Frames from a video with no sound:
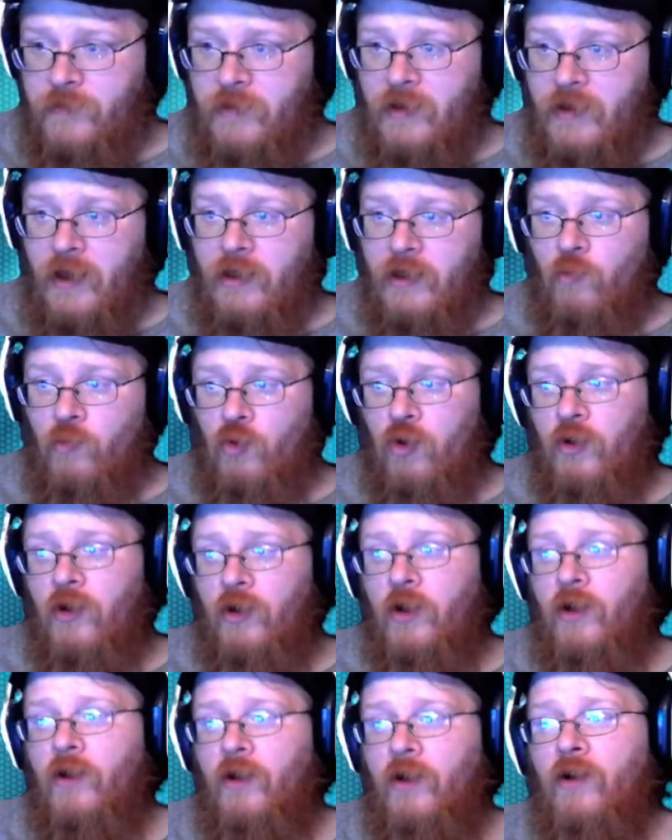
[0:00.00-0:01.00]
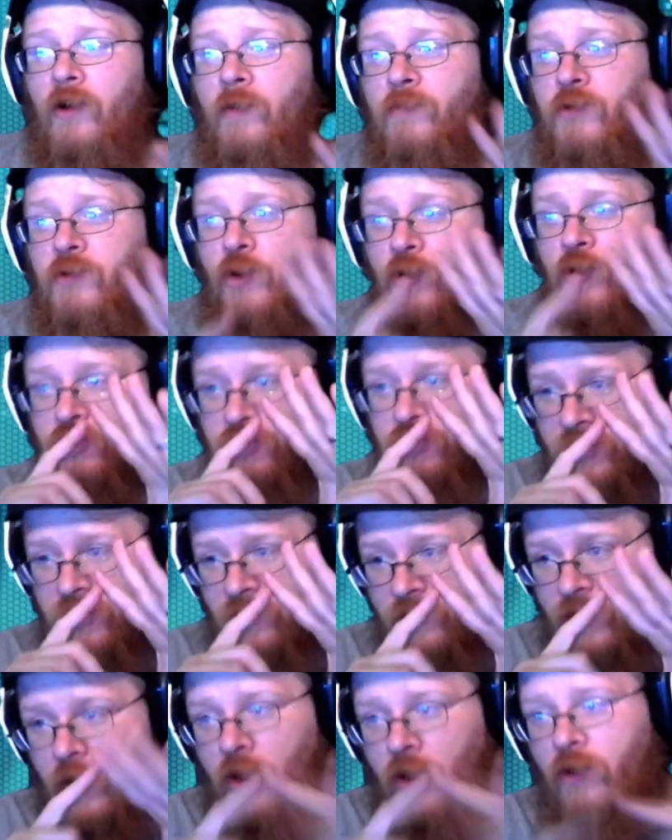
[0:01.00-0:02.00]
And the more um, tokens you get of
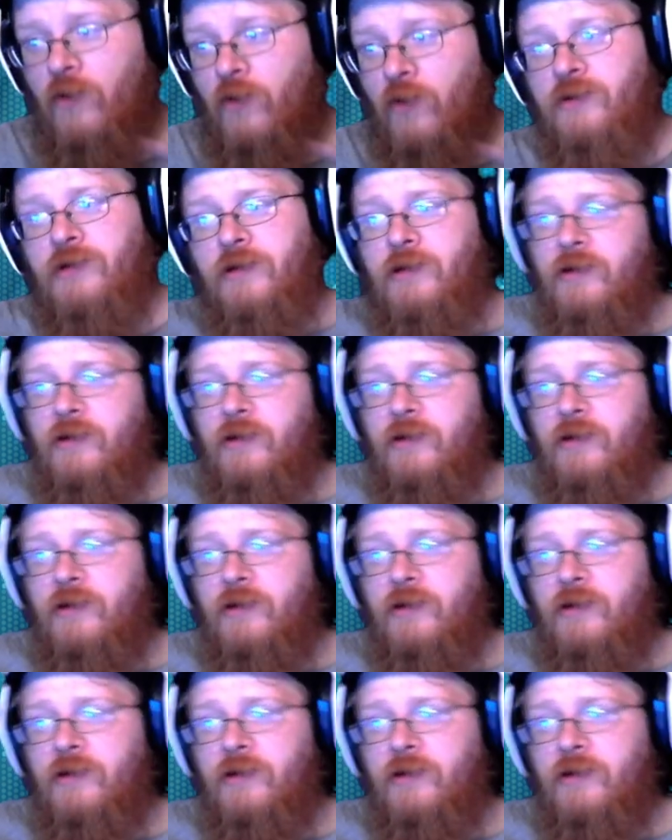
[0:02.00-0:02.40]
those,